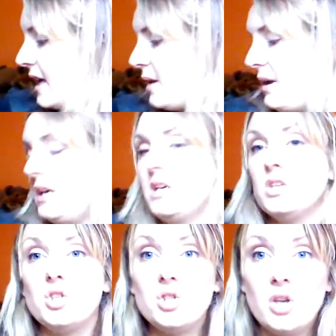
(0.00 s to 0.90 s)
Anyway,
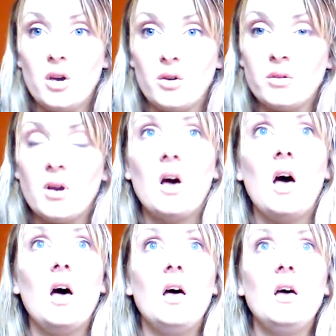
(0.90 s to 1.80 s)
so
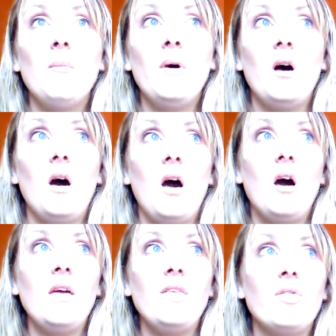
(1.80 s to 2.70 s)

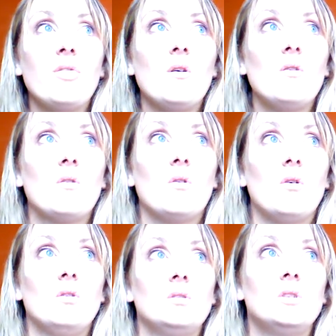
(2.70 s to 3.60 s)
I
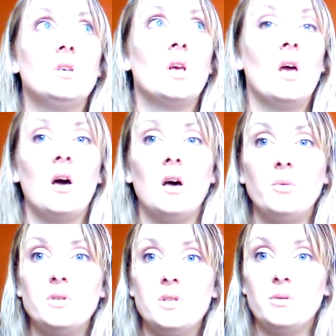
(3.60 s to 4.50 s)
thought
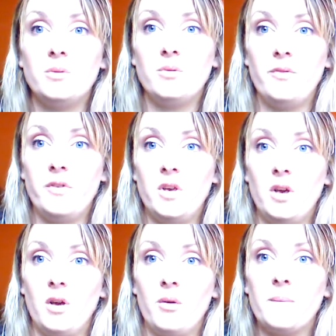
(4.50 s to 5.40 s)
I would do a
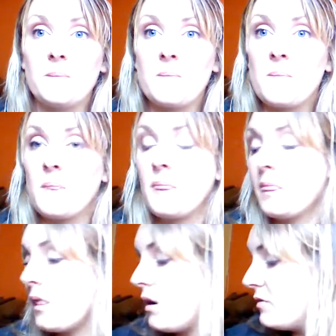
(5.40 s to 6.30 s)
review
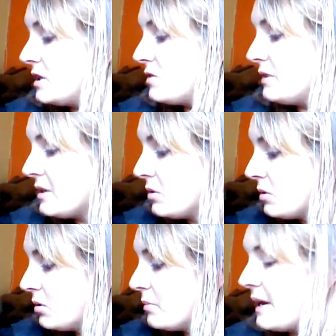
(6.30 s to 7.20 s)
of this really
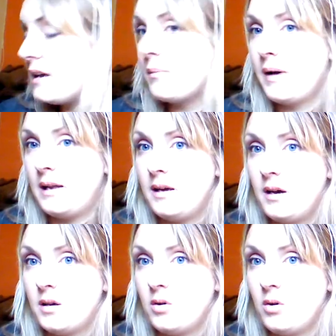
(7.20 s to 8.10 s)
cool makeup palette
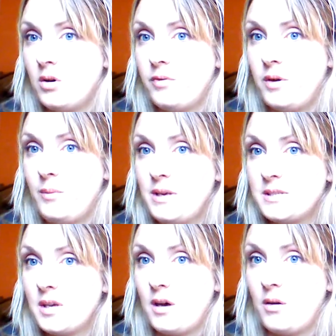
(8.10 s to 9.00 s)
I got a few
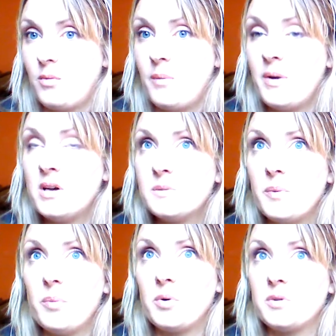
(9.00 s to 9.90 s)
weeks ago. Well, my
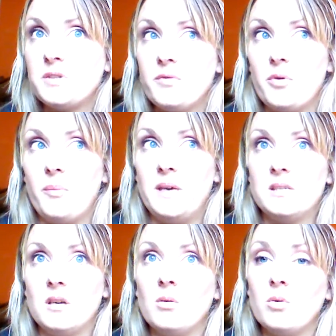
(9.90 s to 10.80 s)
husband bought it for me,
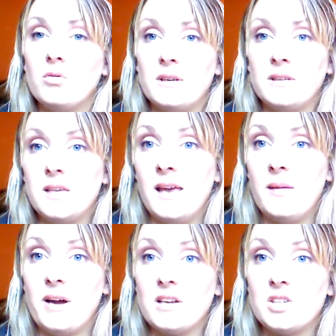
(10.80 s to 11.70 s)
so all credit to
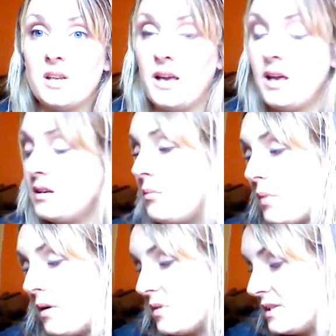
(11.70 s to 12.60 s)
him actually. I
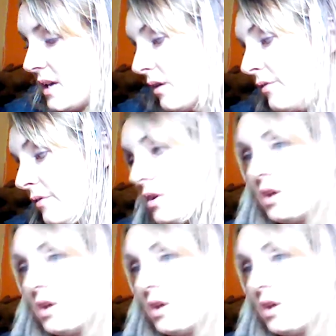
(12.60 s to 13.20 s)
didn't buy it myself.